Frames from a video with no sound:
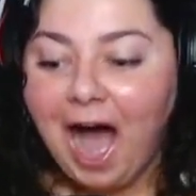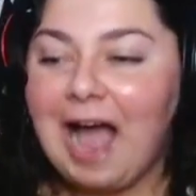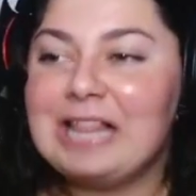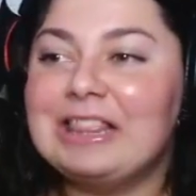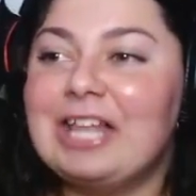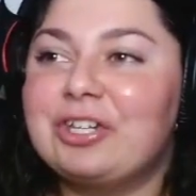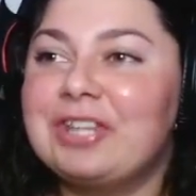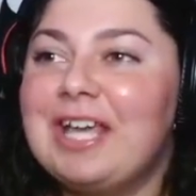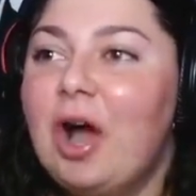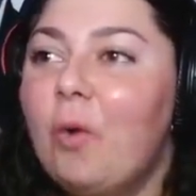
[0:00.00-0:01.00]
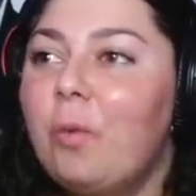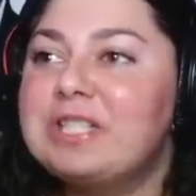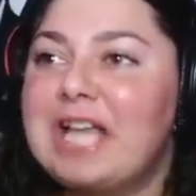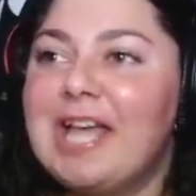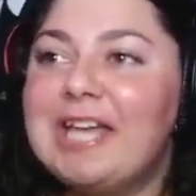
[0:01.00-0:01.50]
I literally
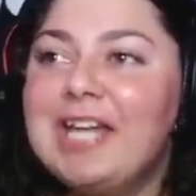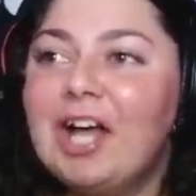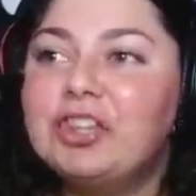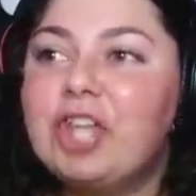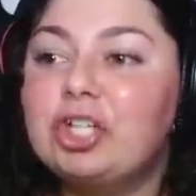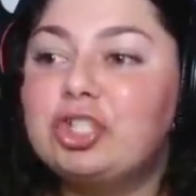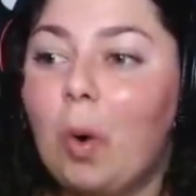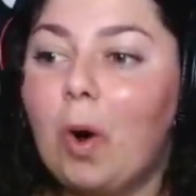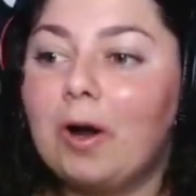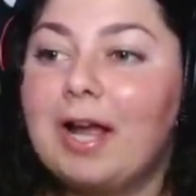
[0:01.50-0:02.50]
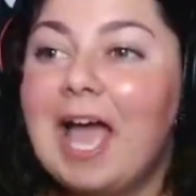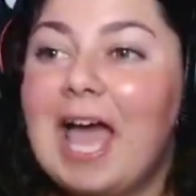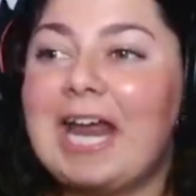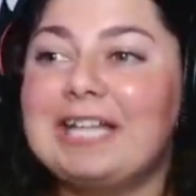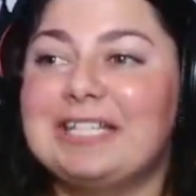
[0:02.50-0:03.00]
was in the door
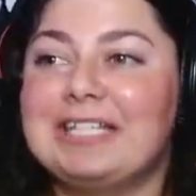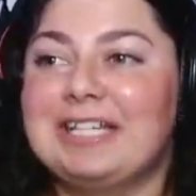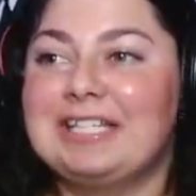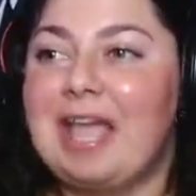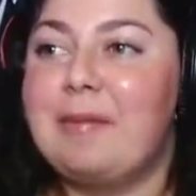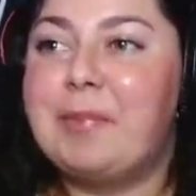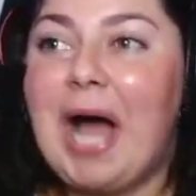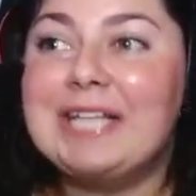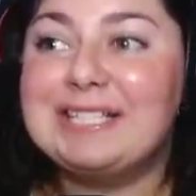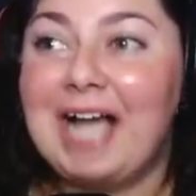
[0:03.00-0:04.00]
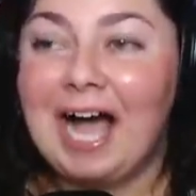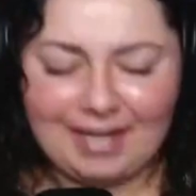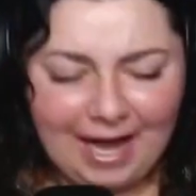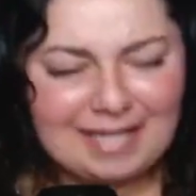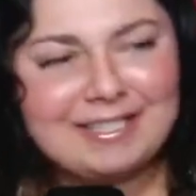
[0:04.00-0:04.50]
and I didn't escape. I died.
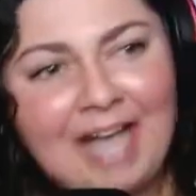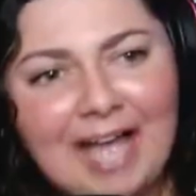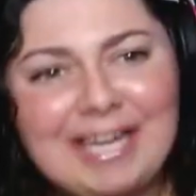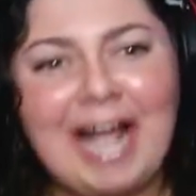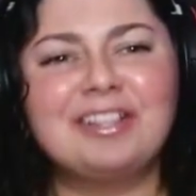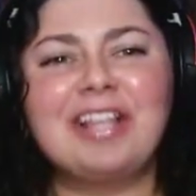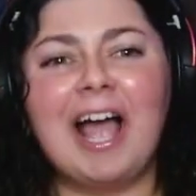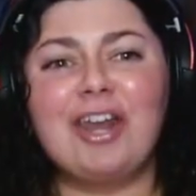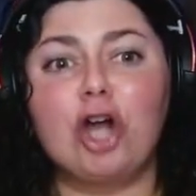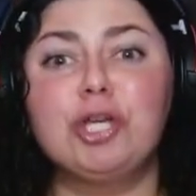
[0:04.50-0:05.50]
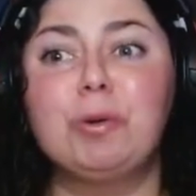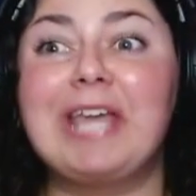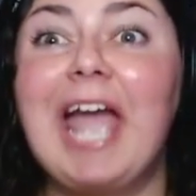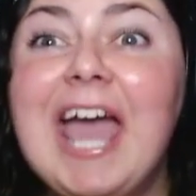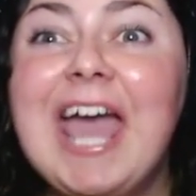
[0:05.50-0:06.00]
I died. I died. Are you
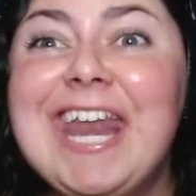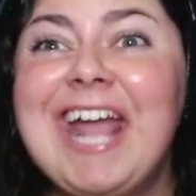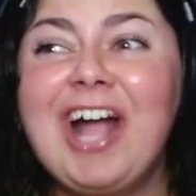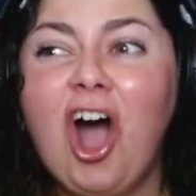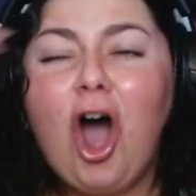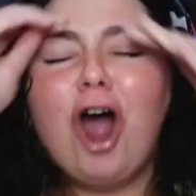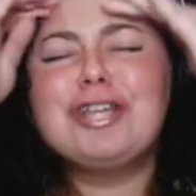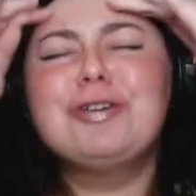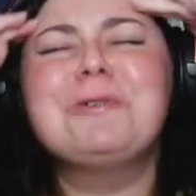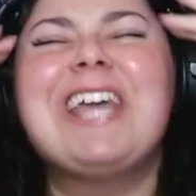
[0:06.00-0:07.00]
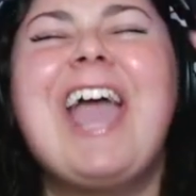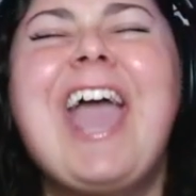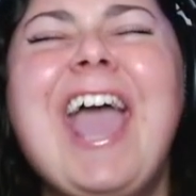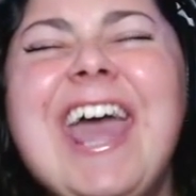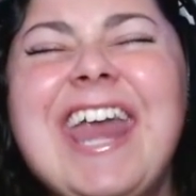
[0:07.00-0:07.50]
kidding? Are you
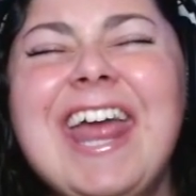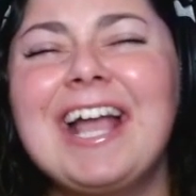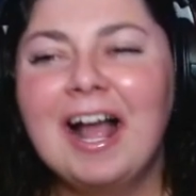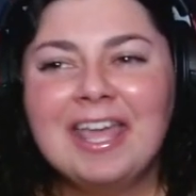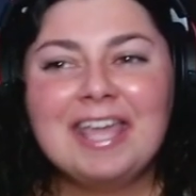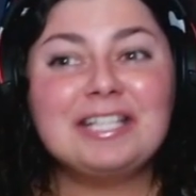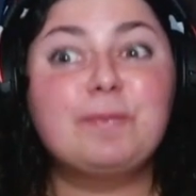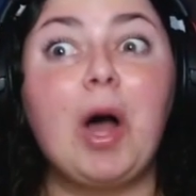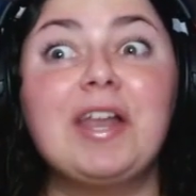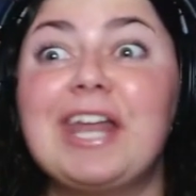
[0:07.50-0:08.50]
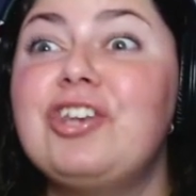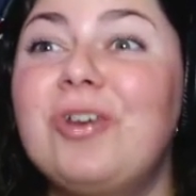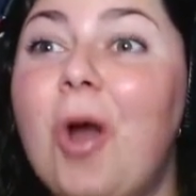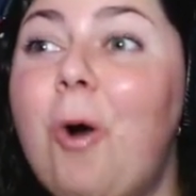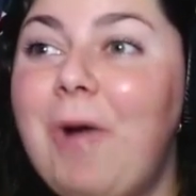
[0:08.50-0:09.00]
kidding? He spawned out of
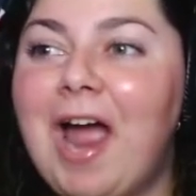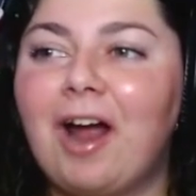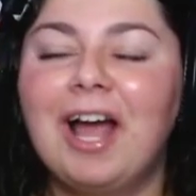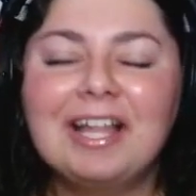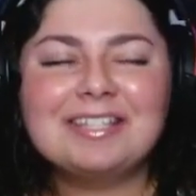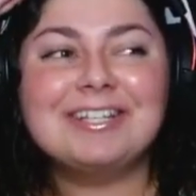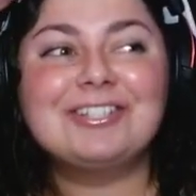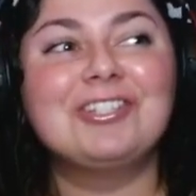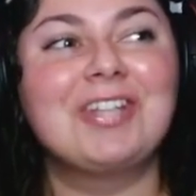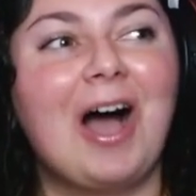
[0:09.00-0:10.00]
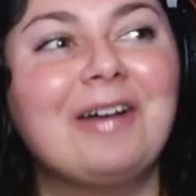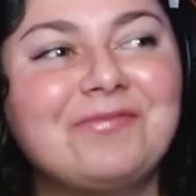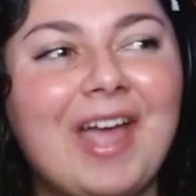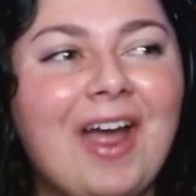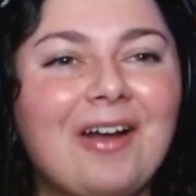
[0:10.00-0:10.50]
nowhere. This is not
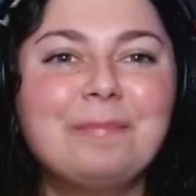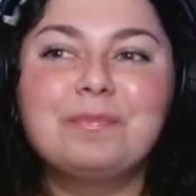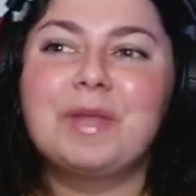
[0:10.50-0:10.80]
fair.